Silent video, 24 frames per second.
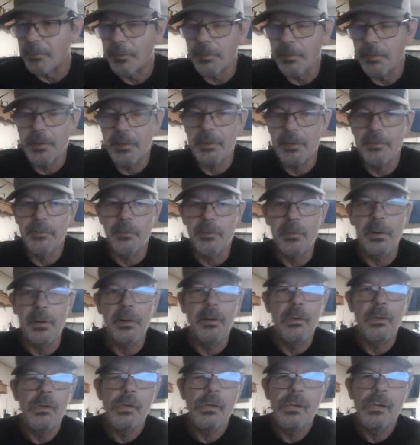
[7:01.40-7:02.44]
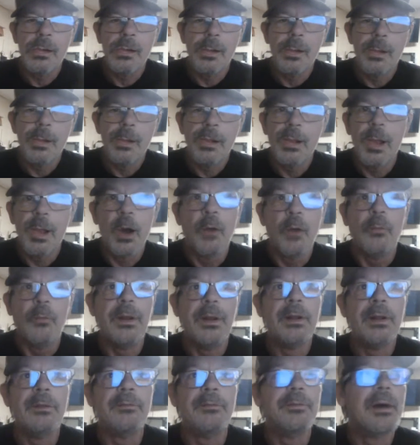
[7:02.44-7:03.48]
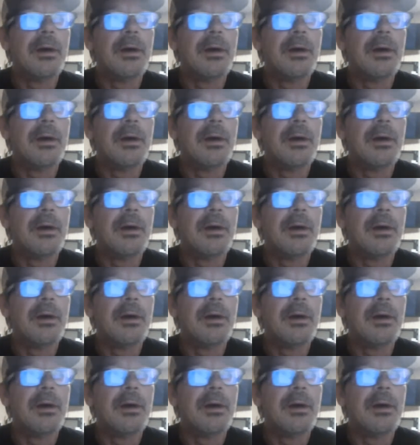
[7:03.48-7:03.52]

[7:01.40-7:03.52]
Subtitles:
We didn't find the family camping area,